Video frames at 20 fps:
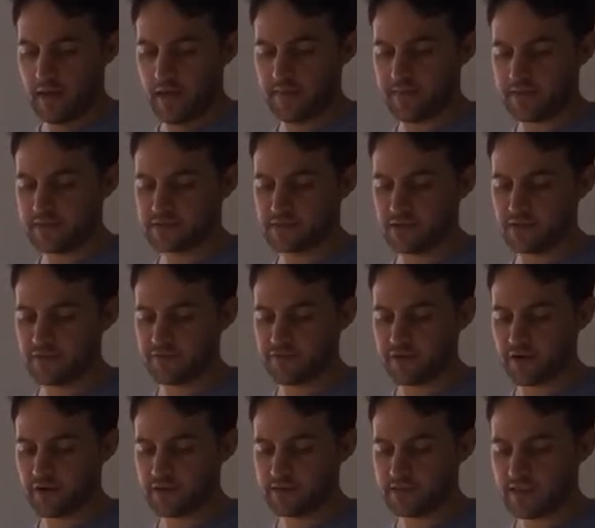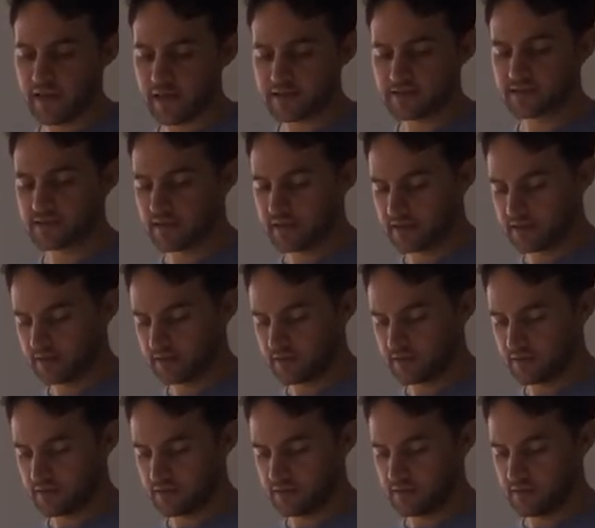And then so the very last thing
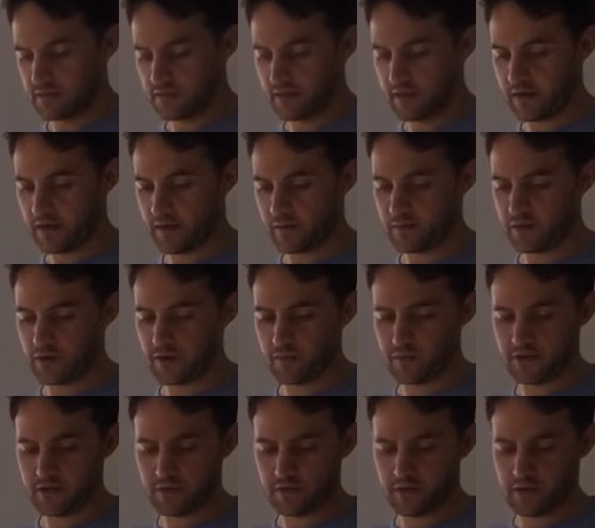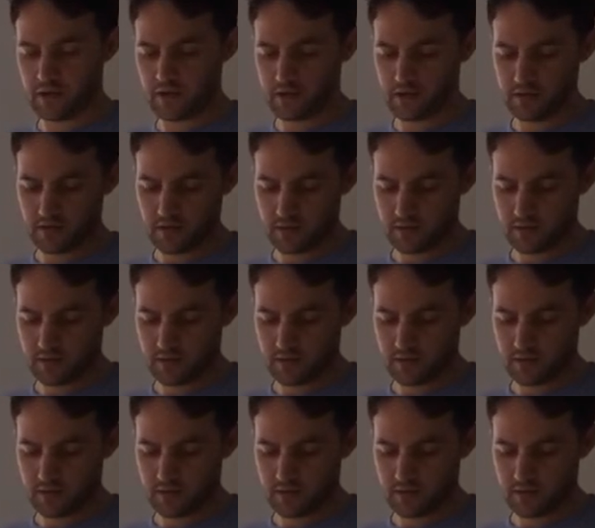that I'm going to be doing